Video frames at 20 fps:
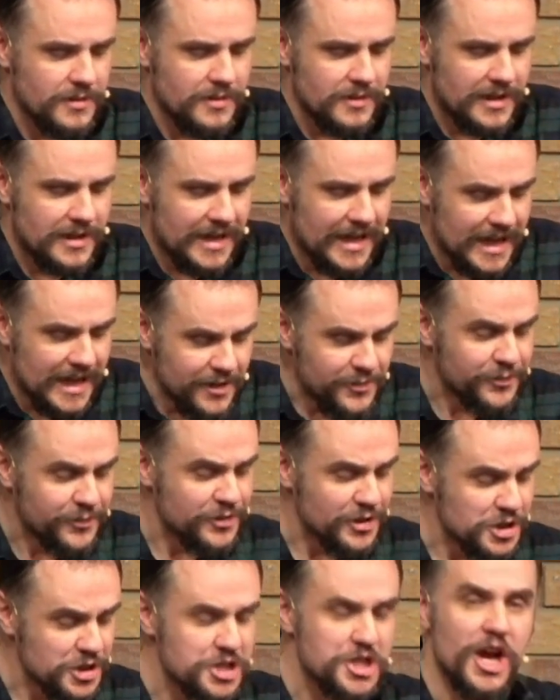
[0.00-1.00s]
If the
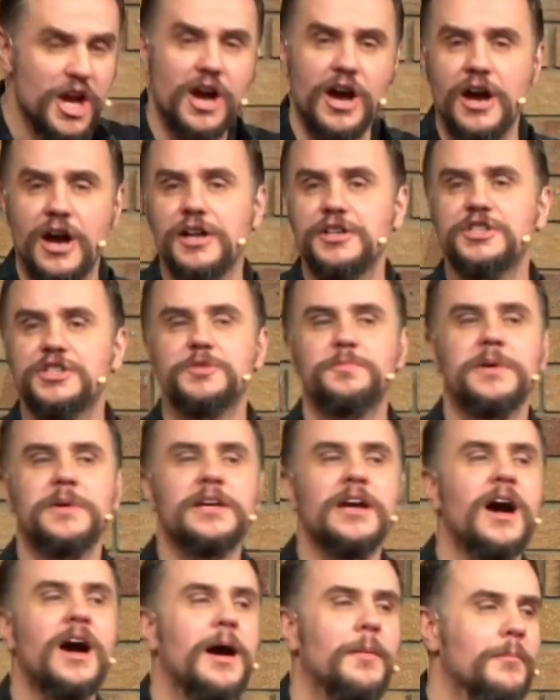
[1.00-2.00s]
church
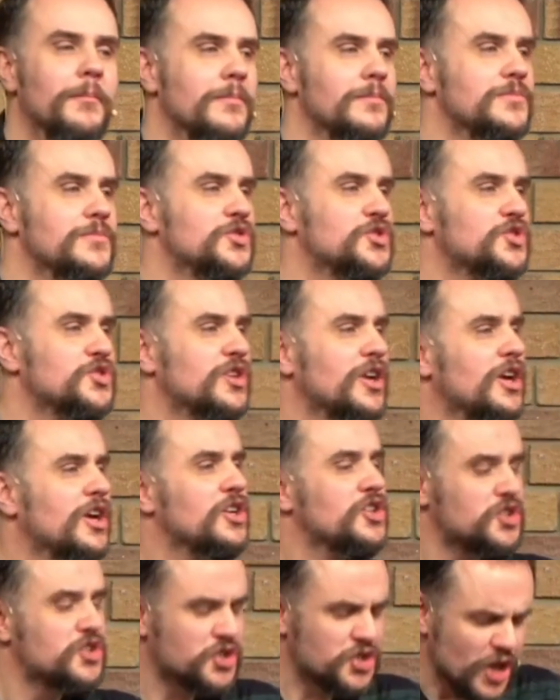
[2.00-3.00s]
becomes
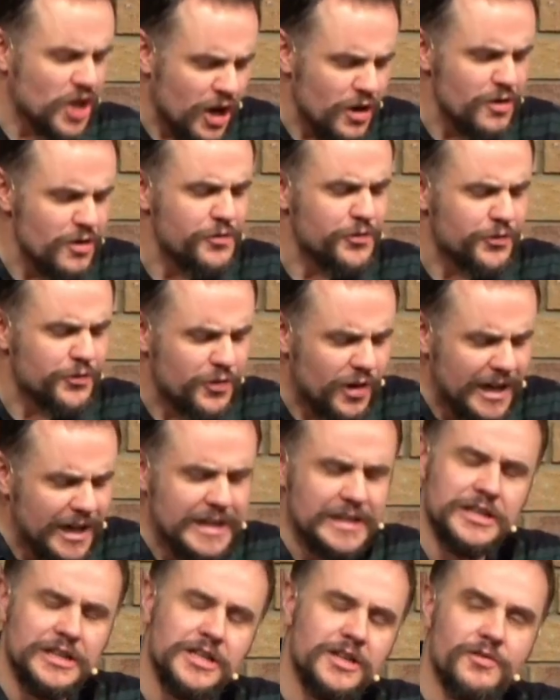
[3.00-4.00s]
so
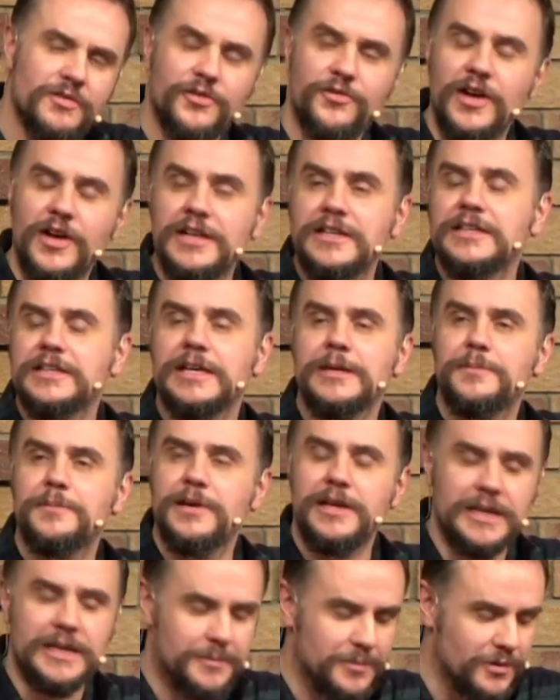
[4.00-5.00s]
frightened of offending
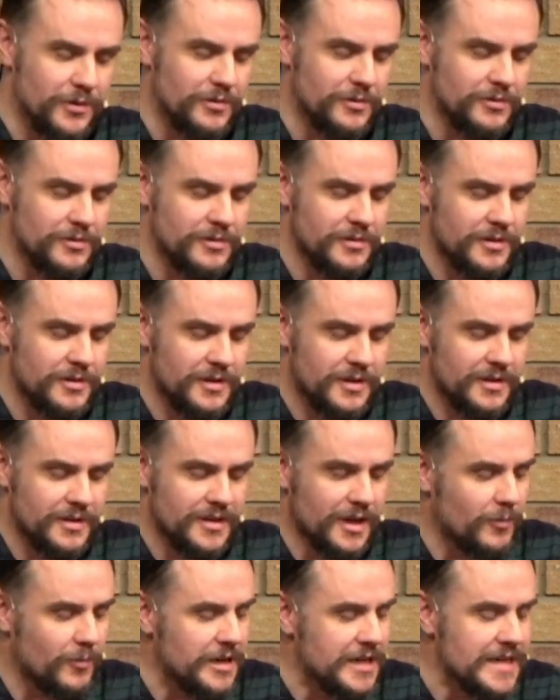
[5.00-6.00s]
people that
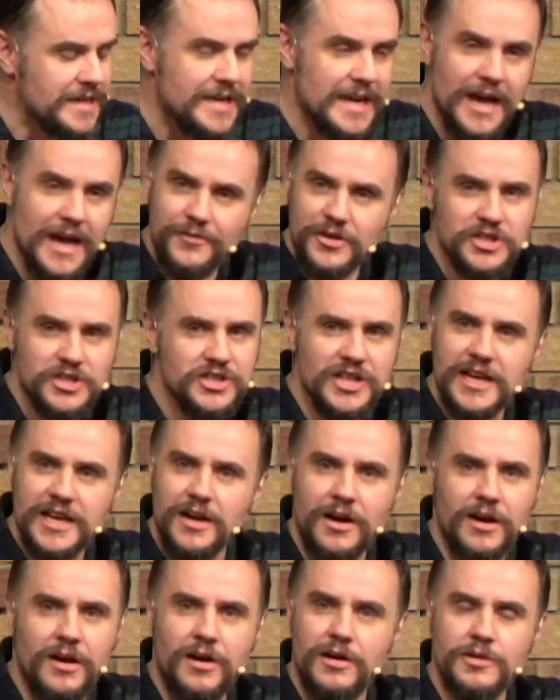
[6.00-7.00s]
we never say a
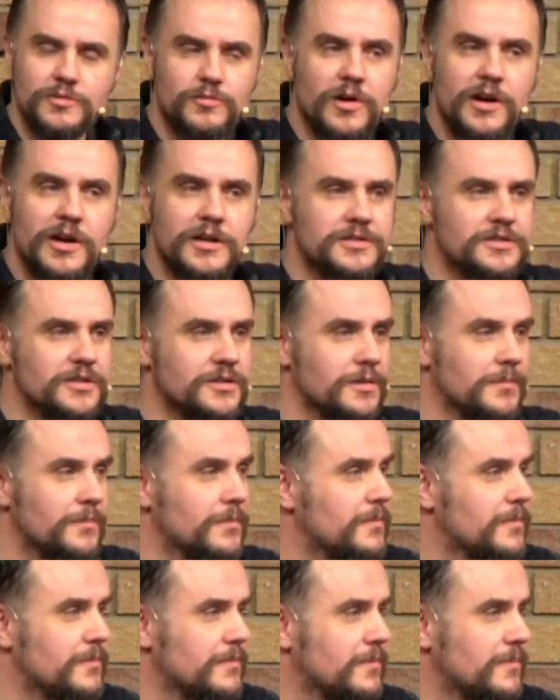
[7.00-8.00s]
hard word to them,
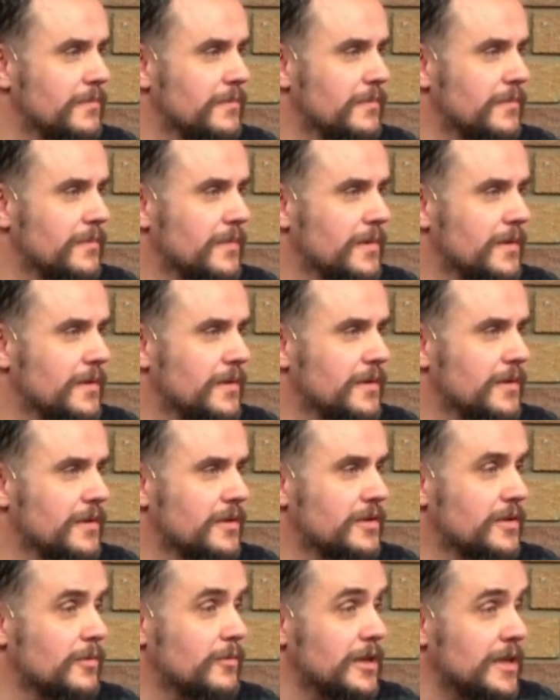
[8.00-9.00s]

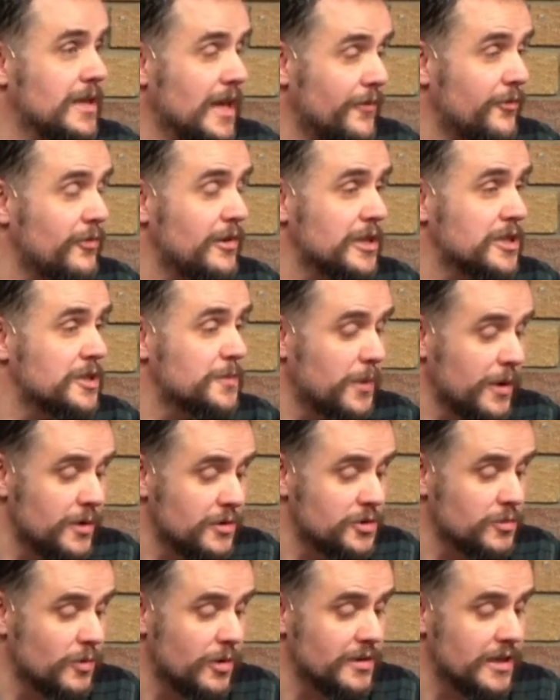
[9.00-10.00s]
that we never expose
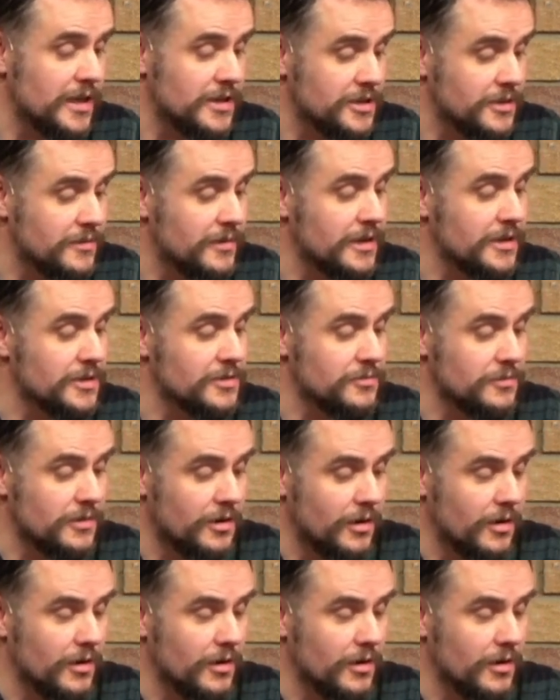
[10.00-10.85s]
what they're doing as wrong,